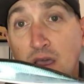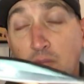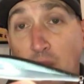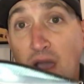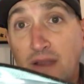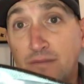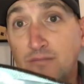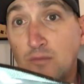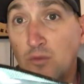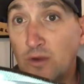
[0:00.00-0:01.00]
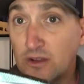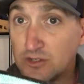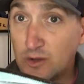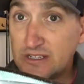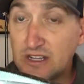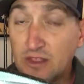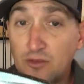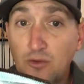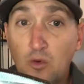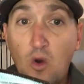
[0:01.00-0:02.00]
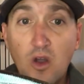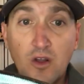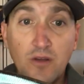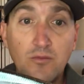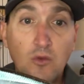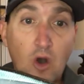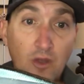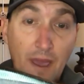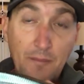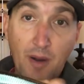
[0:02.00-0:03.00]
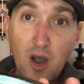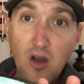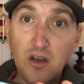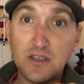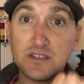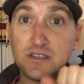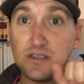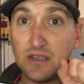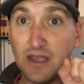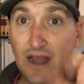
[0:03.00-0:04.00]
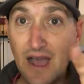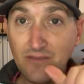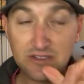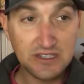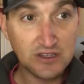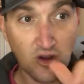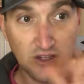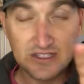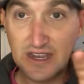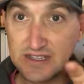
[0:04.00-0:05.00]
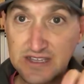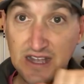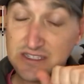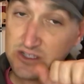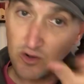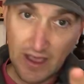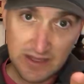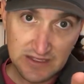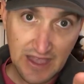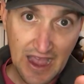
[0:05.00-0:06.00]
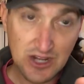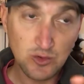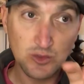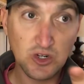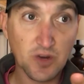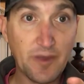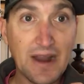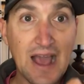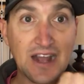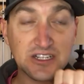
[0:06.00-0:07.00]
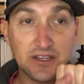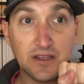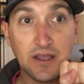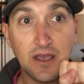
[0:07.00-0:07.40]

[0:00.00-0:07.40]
but when you're twitching it through the water on that pause, it obviously darts side to side, still has the actual jerkbait action.